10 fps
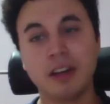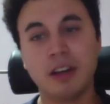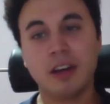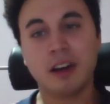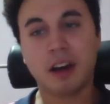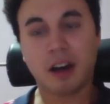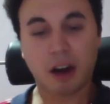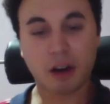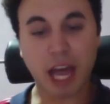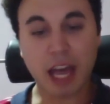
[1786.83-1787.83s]

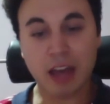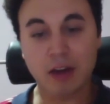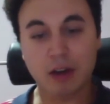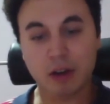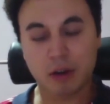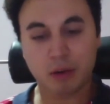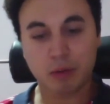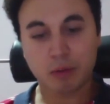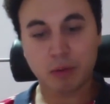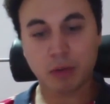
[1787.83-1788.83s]
Okay.
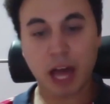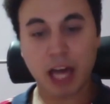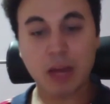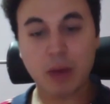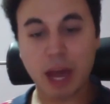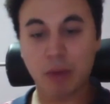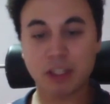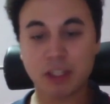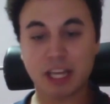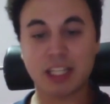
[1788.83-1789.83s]
Well, anyway, we'll
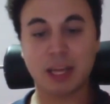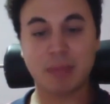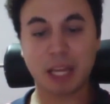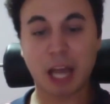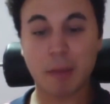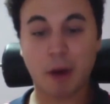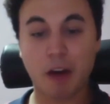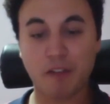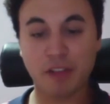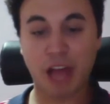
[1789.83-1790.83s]
set something up
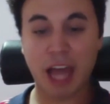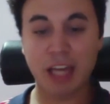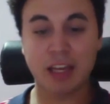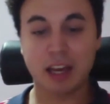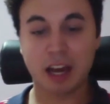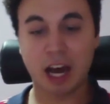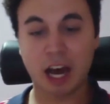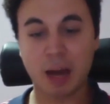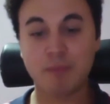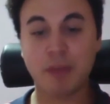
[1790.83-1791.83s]
offline.
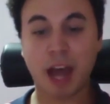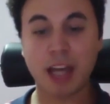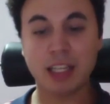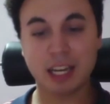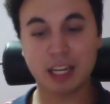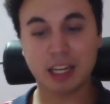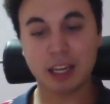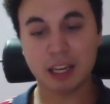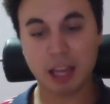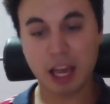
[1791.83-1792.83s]
Isaac,
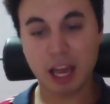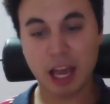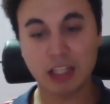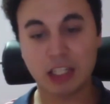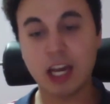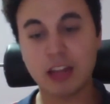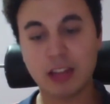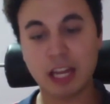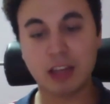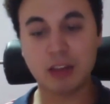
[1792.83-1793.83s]
and yeah,
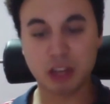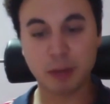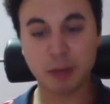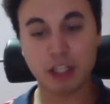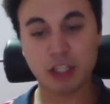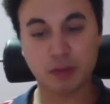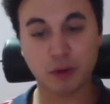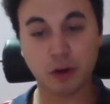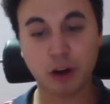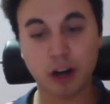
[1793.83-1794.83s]
thank you so much
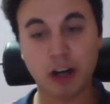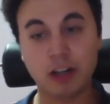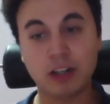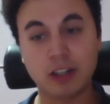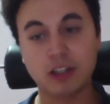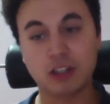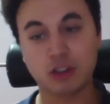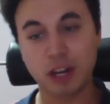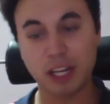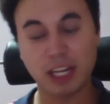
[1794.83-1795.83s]
for
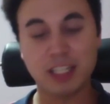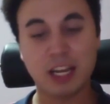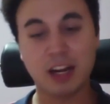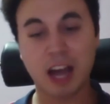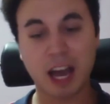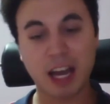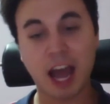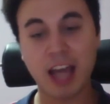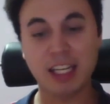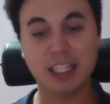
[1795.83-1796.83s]
joining us here on
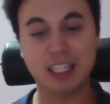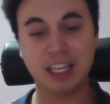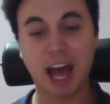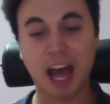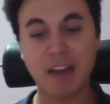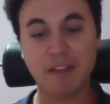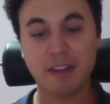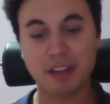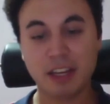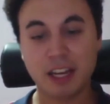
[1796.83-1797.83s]
IDC Live,
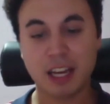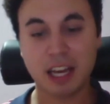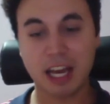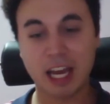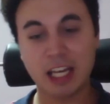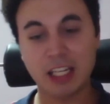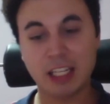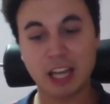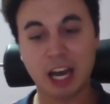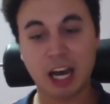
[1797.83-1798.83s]
and
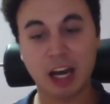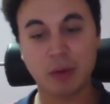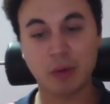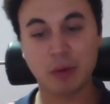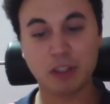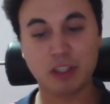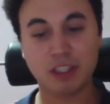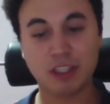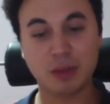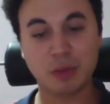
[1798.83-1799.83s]

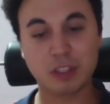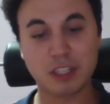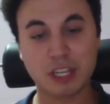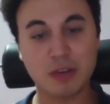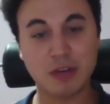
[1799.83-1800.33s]
we'll see you